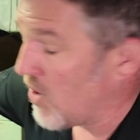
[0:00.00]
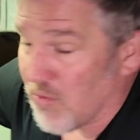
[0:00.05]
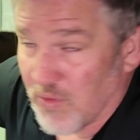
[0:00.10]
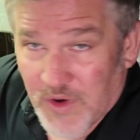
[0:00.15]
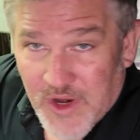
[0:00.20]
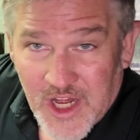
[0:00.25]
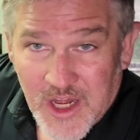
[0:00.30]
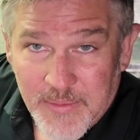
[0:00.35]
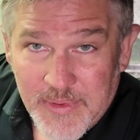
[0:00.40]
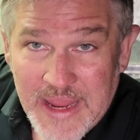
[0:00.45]

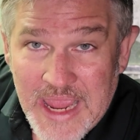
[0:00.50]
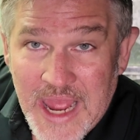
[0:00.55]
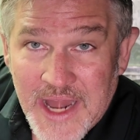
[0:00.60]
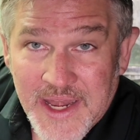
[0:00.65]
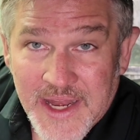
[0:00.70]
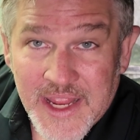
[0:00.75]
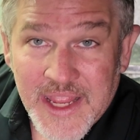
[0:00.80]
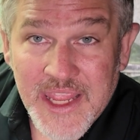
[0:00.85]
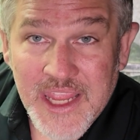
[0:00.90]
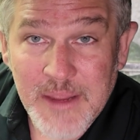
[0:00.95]
We're gonna be
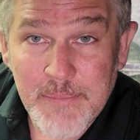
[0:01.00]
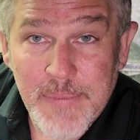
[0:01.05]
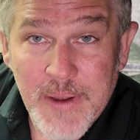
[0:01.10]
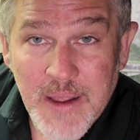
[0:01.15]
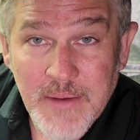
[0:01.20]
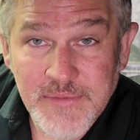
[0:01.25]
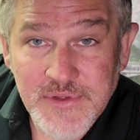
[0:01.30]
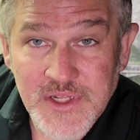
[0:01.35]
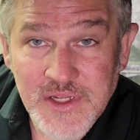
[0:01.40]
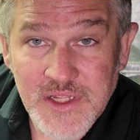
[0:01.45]
adding a heat
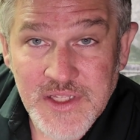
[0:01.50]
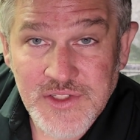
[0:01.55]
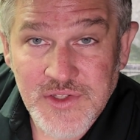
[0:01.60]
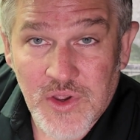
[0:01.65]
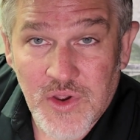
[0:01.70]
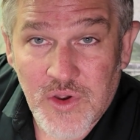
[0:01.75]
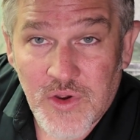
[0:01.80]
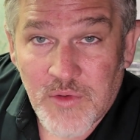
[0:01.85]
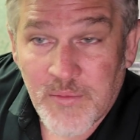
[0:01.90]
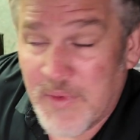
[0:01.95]
pump to this
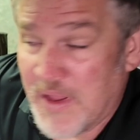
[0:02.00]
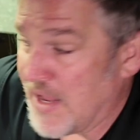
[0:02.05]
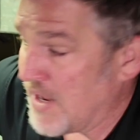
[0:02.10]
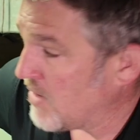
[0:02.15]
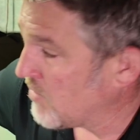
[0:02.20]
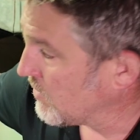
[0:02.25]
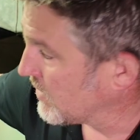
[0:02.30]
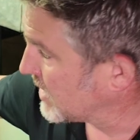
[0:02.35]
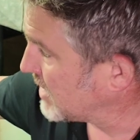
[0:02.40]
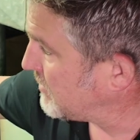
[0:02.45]
home.
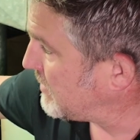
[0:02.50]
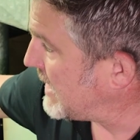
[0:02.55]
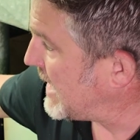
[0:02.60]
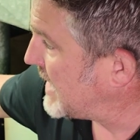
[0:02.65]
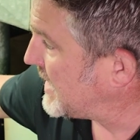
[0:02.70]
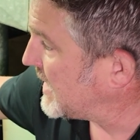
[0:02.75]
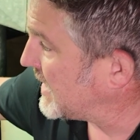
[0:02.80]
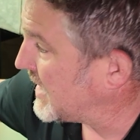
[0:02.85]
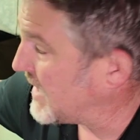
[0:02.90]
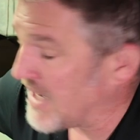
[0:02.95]
We're gonna be
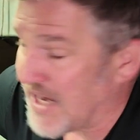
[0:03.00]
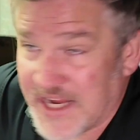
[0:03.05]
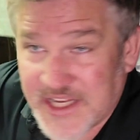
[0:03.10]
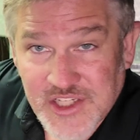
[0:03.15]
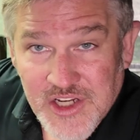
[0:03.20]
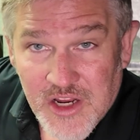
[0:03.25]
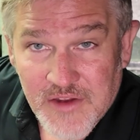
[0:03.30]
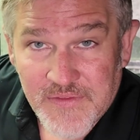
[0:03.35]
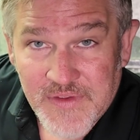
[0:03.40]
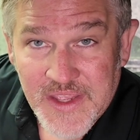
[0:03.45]
adding an
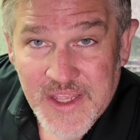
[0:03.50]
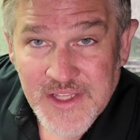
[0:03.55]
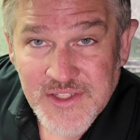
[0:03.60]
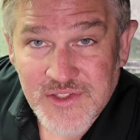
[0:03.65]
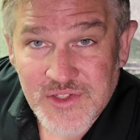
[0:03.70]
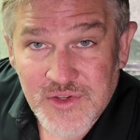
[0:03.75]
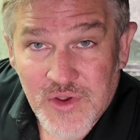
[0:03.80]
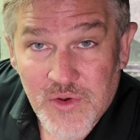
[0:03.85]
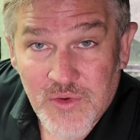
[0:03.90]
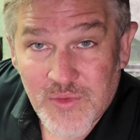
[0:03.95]
HRV
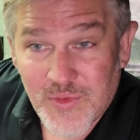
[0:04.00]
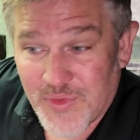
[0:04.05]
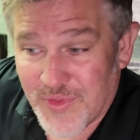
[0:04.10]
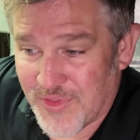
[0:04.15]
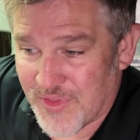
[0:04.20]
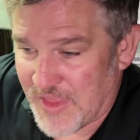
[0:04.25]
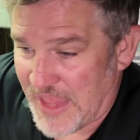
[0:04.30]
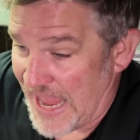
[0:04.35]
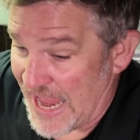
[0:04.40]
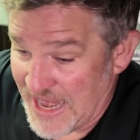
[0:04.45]

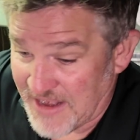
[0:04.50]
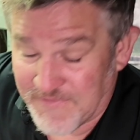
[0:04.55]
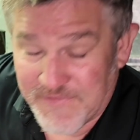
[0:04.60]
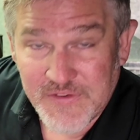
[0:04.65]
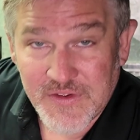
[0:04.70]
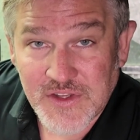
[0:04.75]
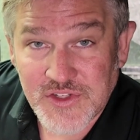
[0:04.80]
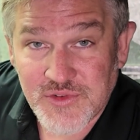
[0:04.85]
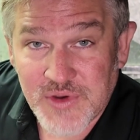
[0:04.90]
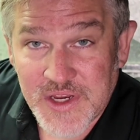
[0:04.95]
and
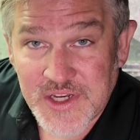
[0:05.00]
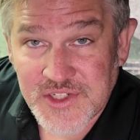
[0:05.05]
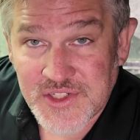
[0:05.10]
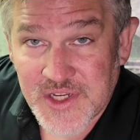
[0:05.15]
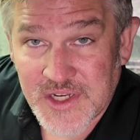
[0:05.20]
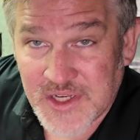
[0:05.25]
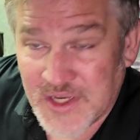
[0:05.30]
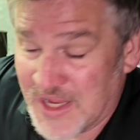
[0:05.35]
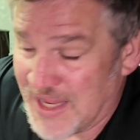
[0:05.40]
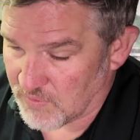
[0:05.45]

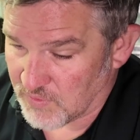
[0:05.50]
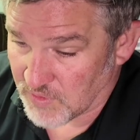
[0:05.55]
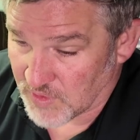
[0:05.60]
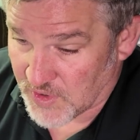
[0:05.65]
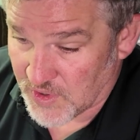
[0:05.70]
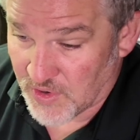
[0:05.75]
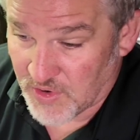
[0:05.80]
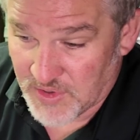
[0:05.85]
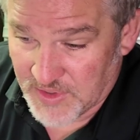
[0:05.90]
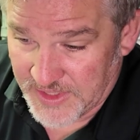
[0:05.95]
filtration. We're
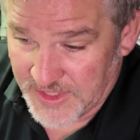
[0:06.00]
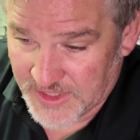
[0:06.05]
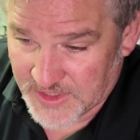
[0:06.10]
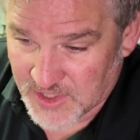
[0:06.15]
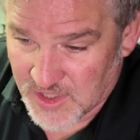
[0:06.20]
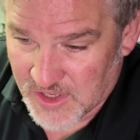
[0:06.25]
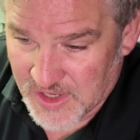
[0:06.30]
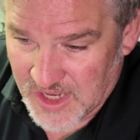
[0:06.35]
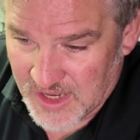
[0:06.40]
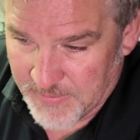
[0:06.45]
currently
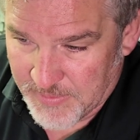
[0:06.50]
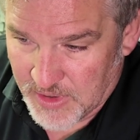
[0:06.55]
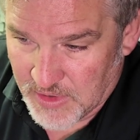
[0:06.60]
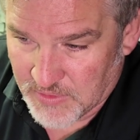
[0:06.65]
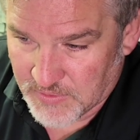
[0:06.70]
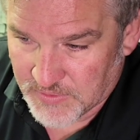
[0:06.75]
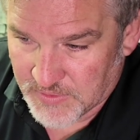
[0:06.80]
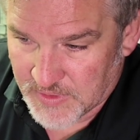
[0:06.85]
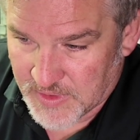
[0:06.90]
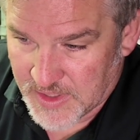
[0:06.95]
talking
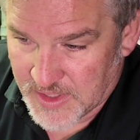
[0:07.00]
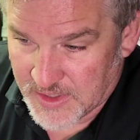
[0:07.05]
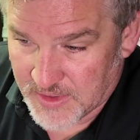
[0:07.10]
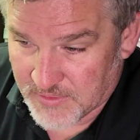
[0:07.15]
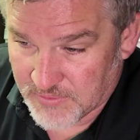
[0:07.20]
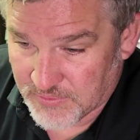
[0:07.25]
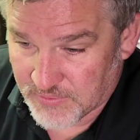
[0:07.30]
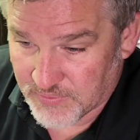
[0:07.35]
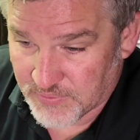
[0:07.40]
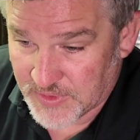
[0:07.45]
about
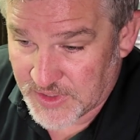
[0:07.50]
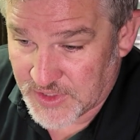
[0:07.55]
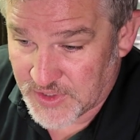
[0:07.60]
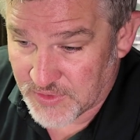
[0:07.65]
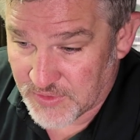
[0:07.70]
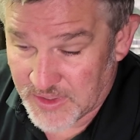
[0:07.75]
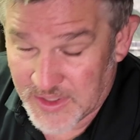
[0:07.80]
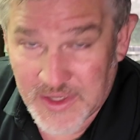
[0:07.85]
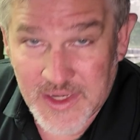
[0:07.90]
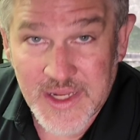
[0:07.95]

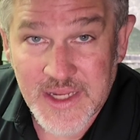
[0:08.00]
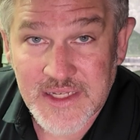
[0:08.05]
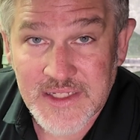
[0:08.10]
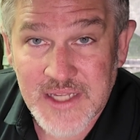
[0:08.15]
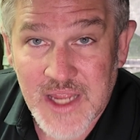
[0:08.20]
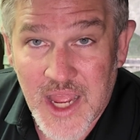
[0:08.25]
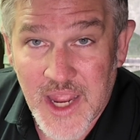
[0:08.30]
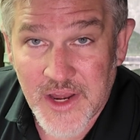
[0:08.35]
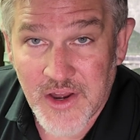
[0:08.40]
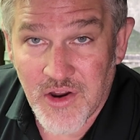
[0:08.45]
redoing the
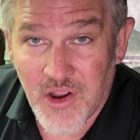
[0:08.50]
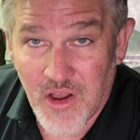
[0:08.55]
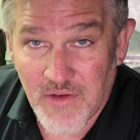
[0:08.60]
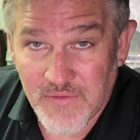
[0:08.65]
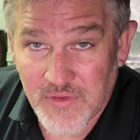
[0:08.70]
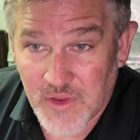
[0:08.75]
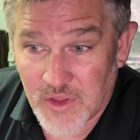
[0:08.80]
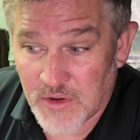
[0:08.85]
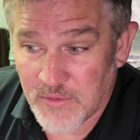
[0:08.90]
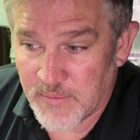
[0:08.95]
entire
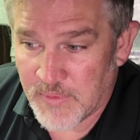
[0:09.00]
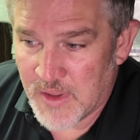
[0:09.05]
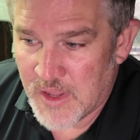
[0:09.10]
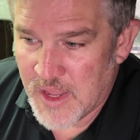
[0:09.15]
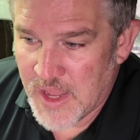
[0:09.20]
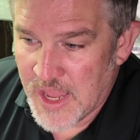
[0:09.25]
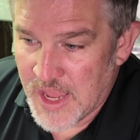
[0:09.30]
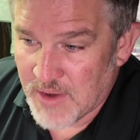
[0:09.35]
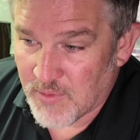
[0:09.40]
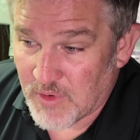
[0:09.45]
envelope.
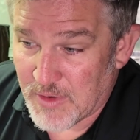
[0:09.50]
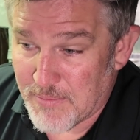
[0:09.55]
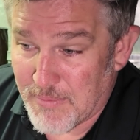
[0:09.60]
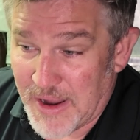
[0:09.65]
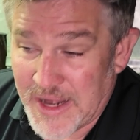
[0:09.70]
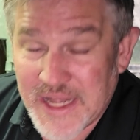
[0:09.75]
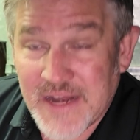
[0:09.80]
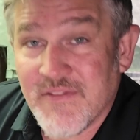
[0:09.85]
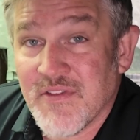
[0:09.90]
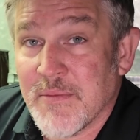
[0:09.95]
We
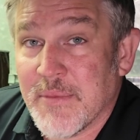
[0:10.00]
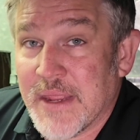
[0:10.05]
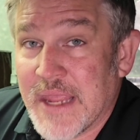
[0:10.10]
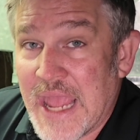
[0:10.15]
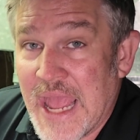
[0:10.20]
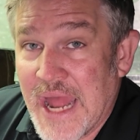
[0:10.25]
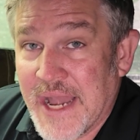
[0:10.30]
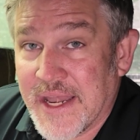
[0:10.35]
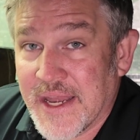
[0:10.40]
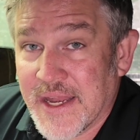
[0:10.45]
might even be
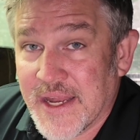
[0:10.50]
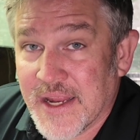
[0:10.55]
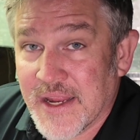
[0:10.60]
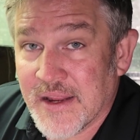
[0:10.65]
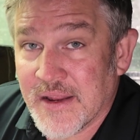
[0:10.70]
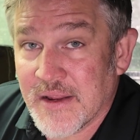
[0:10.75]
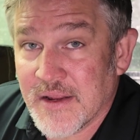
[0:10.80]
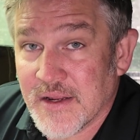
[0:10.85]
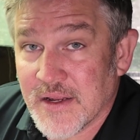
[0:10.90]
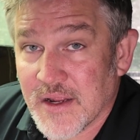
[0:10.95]

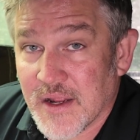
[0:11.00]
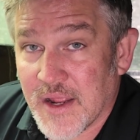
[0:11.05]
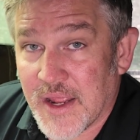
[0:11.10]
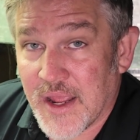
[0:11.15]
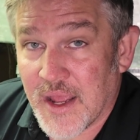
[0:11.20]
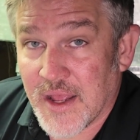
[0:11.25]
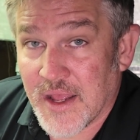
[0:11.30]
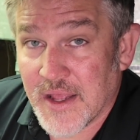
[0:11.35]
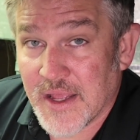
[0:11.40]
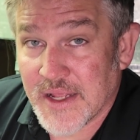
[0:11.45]
adding
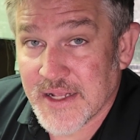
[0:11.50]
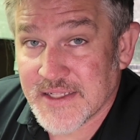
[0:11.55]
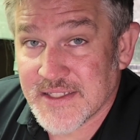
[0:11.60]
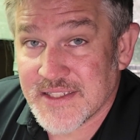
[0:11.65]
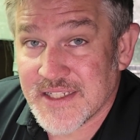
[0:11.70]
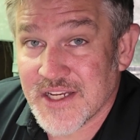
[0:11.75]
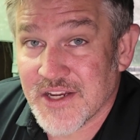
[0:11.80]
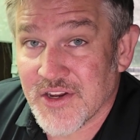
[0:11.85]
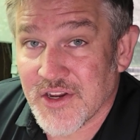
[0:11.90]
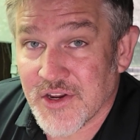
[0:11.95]

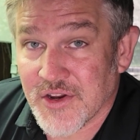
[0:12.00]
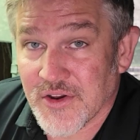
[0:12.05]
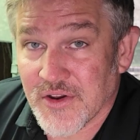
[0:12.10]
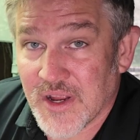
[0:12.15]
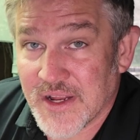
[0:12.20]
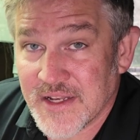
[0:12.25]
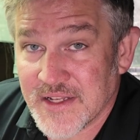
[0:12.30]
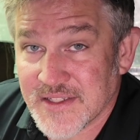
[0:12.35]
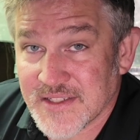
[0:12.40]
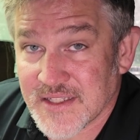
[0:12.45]

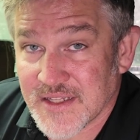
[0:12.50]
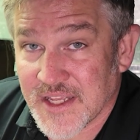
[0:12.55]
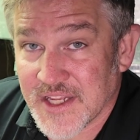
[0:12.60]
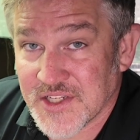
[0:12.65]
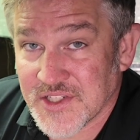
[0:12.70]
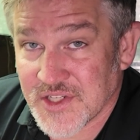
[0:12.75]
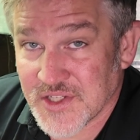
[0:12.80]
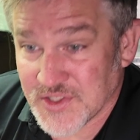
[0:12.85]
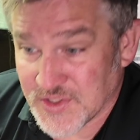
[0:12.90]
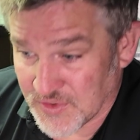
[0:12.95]
exterior
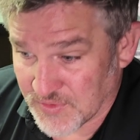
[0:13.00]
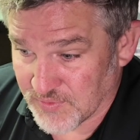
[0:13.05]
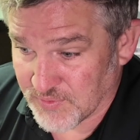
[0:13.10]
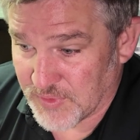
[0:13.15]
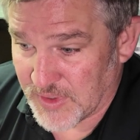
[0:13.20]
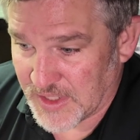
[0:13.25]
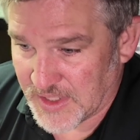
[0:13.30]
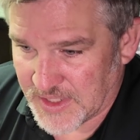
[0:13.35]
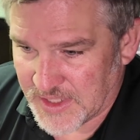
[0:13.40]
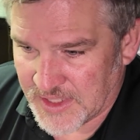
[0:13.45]
insulation to
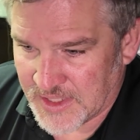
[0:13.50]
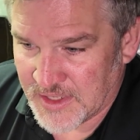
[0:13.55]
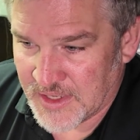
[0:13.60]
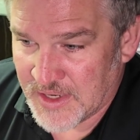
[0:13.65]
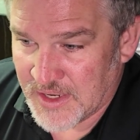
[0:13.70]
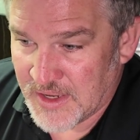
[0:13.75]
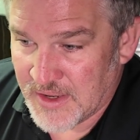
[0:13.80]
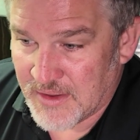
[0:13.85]
really